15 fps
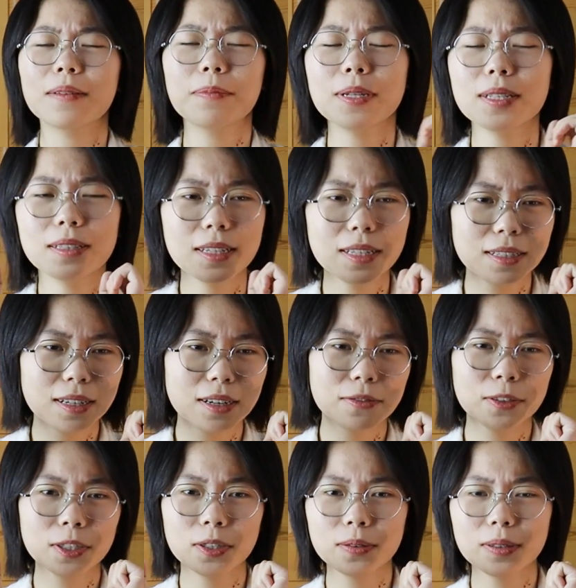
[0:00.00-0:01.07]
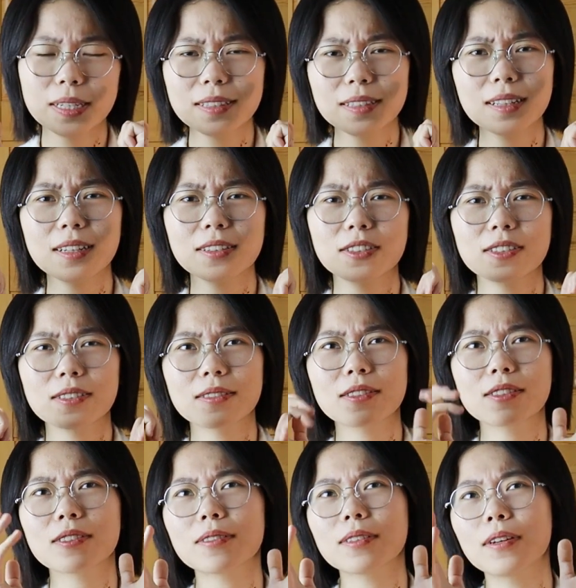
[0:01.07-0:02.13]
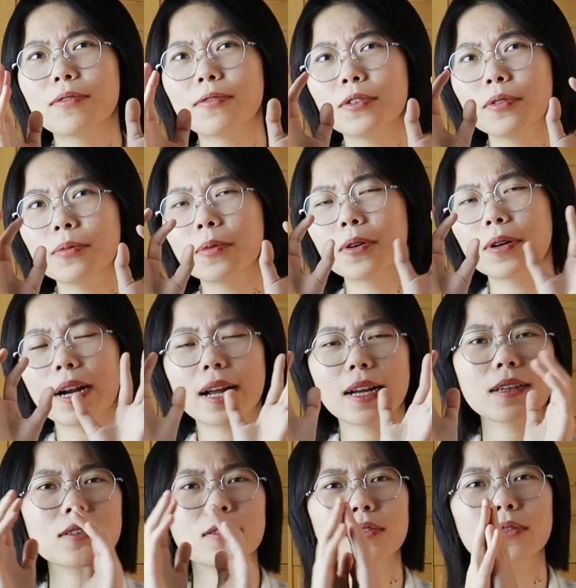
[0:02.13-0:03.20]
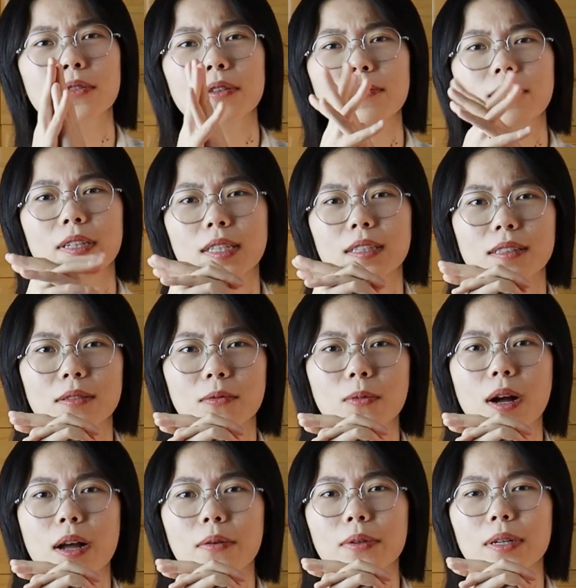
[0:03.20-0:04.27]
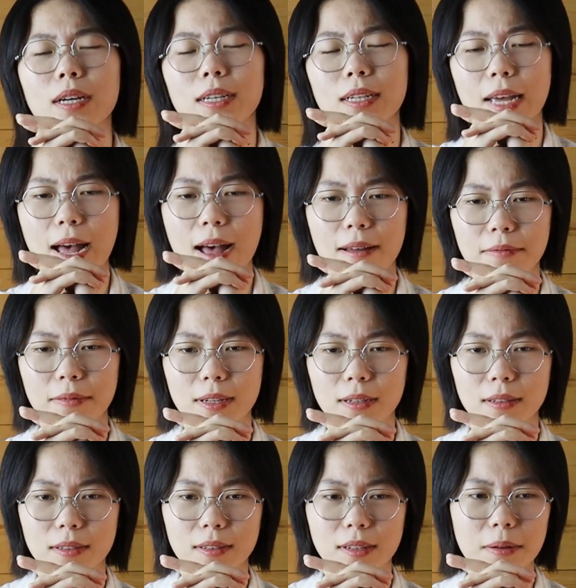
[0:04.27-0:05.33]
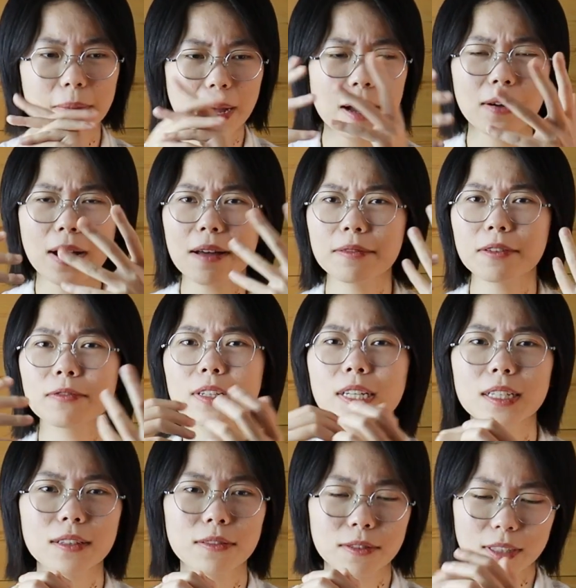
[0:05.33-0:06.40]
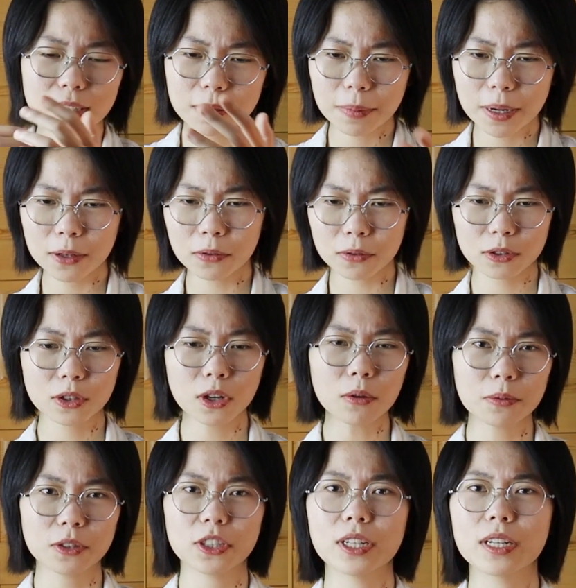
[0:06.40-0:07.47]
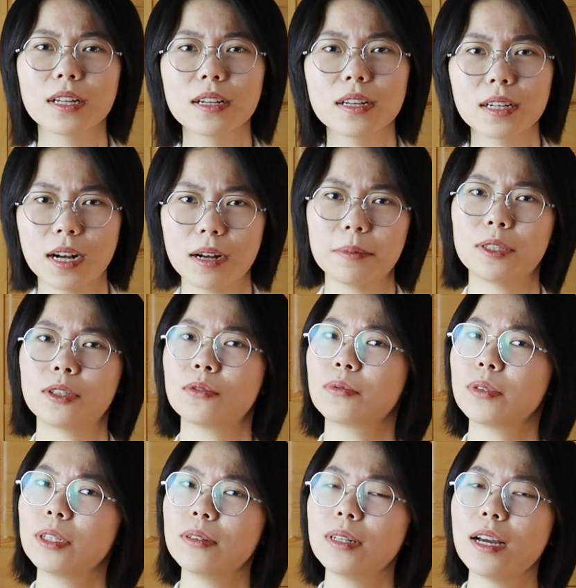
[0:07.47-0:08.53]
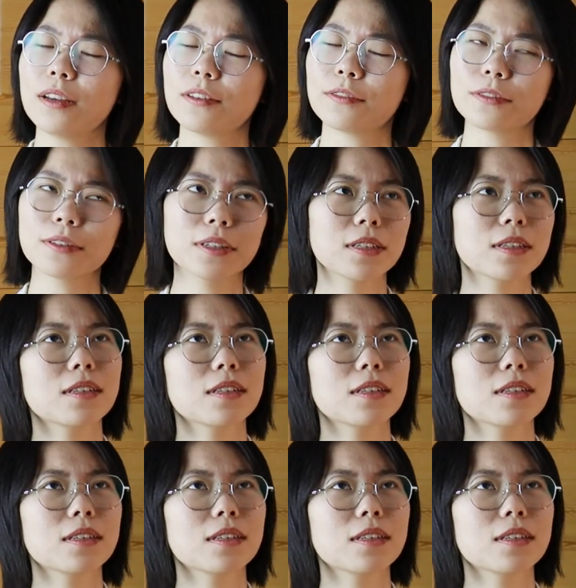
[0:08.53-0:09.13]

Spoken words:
But later I figured, isn't that just a few more angles to her face? Why would I somehow have the feeling of seeing my own sculpture come into real life?